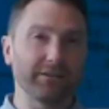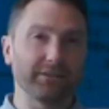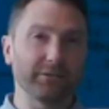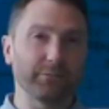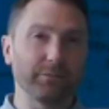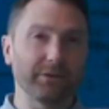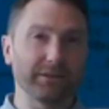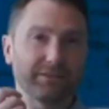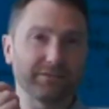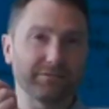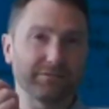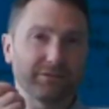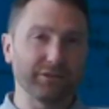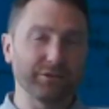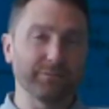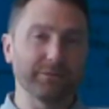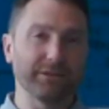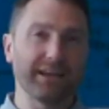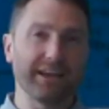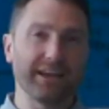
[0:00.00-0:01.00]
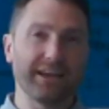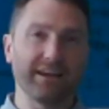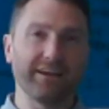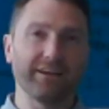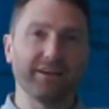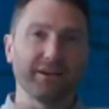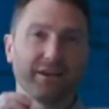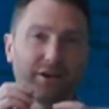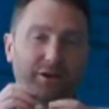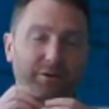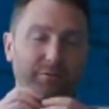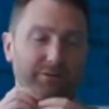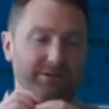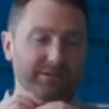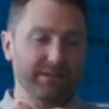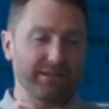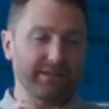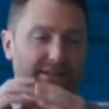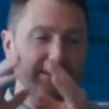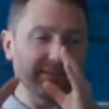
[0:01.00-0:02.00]
the width of a human hair, which
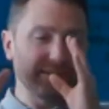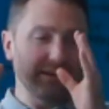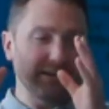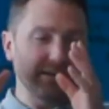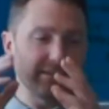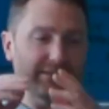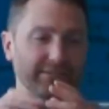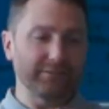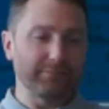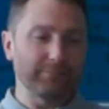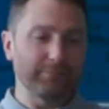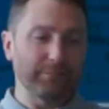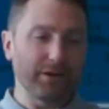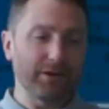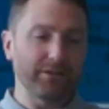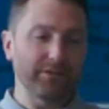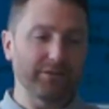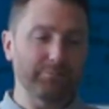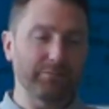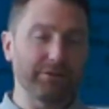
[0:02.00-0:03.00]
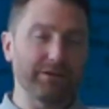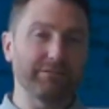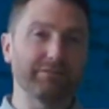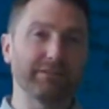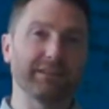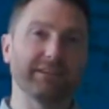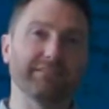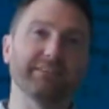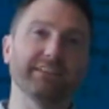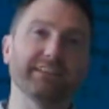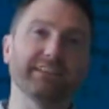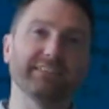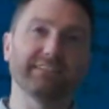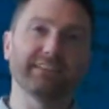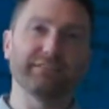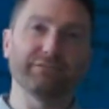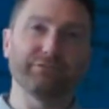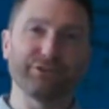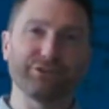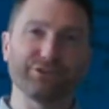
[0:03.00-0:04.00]
then ignites and burns briefly,
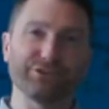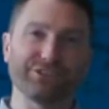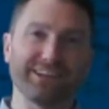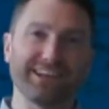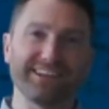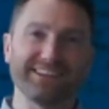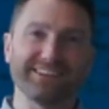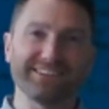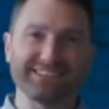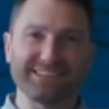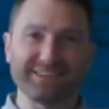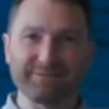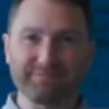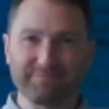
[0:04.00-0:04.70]
releasing fusion energy.